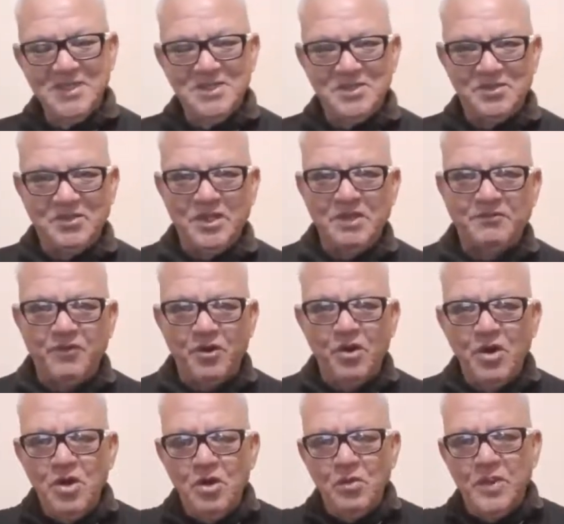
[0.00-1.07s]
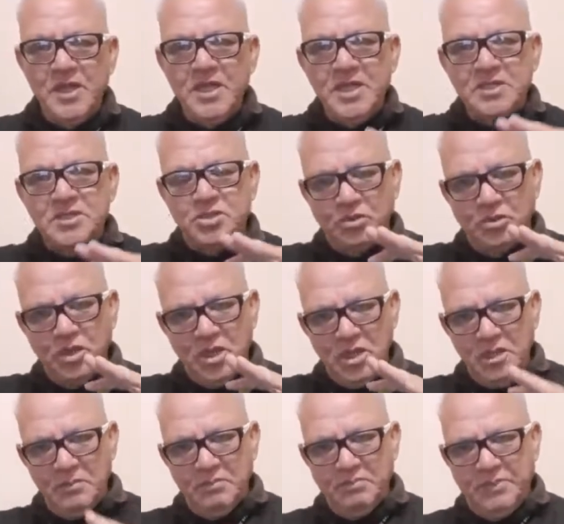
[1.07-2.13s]
So therefore, we need to
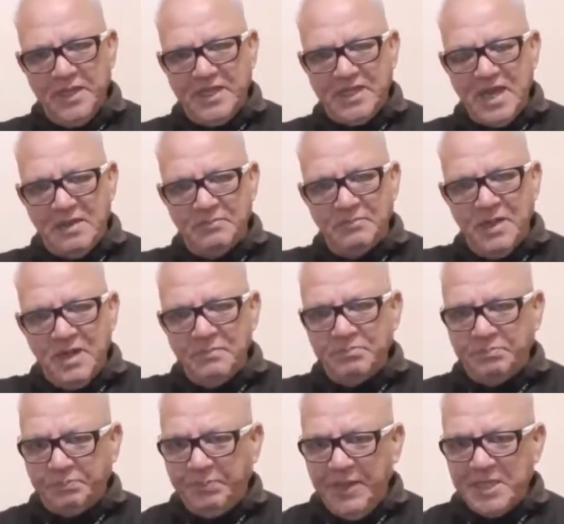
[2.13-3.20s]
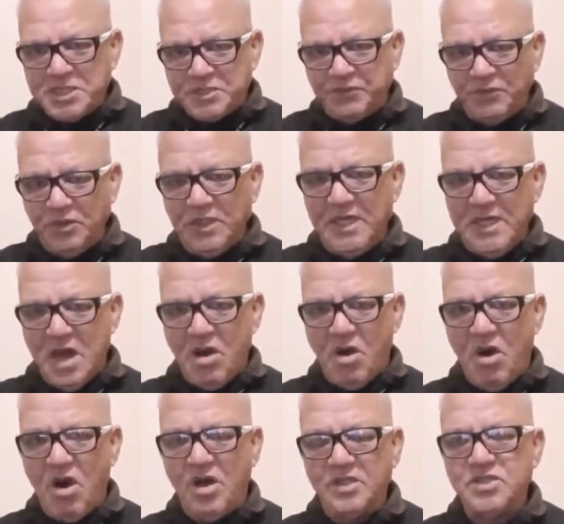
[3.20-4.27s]
become peaceful in our
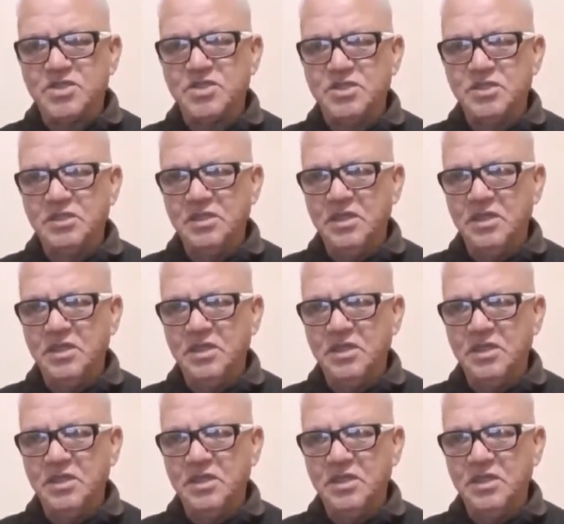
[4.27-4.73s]
hearts.